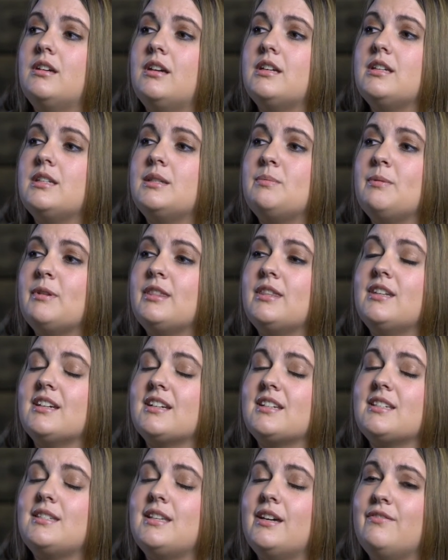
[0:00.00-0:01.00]
I spent the
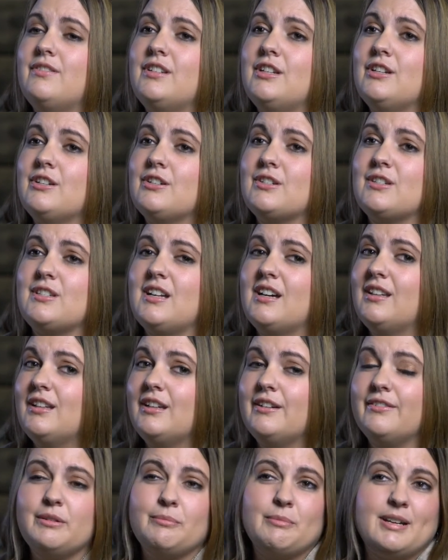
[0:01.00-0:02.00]
next 7 years not
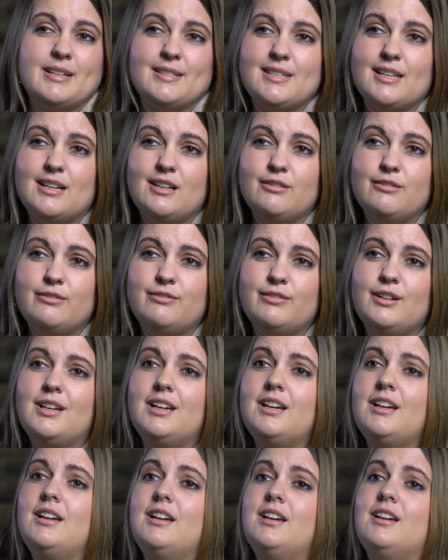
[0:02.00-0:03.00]
loving myself,
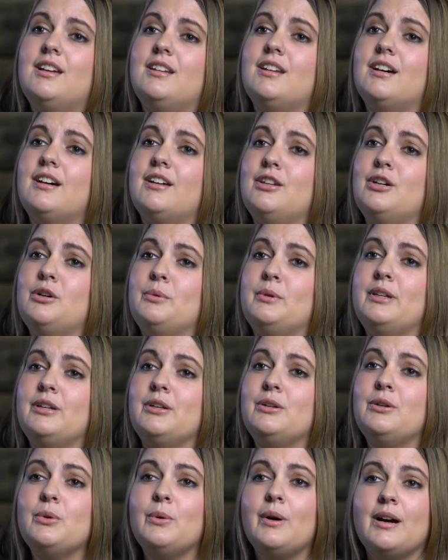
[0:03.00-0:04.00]
not knowing
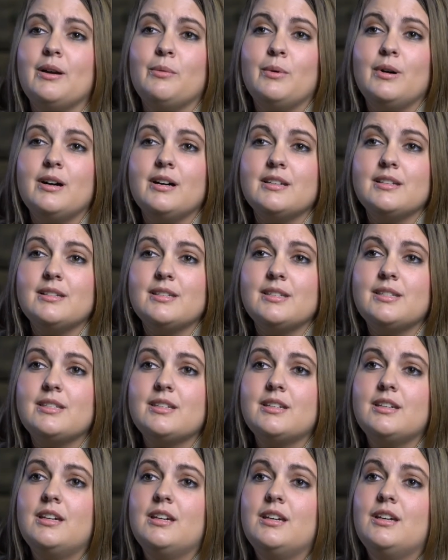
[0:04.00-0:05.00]
who I
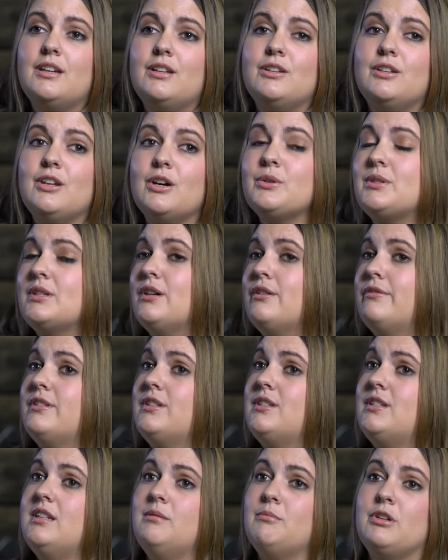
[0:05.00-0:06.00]
was, no
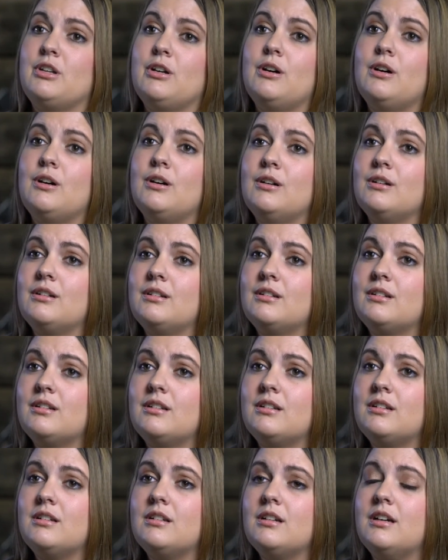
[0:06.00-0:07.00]
self-esteem at all,
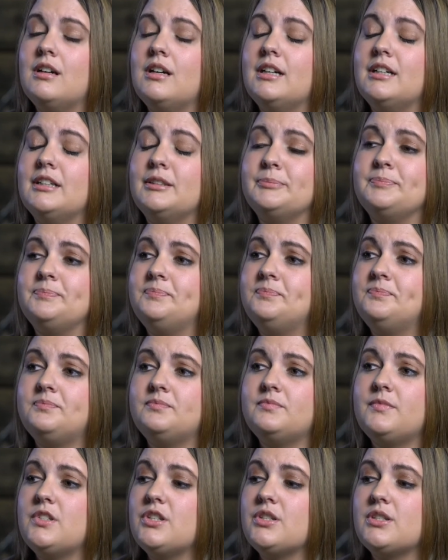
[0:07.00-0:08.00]

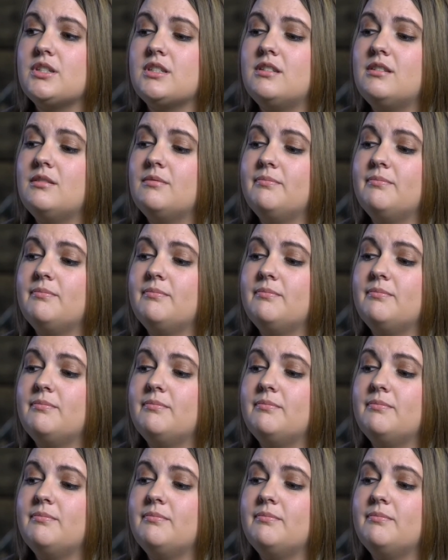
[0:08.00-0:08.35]
just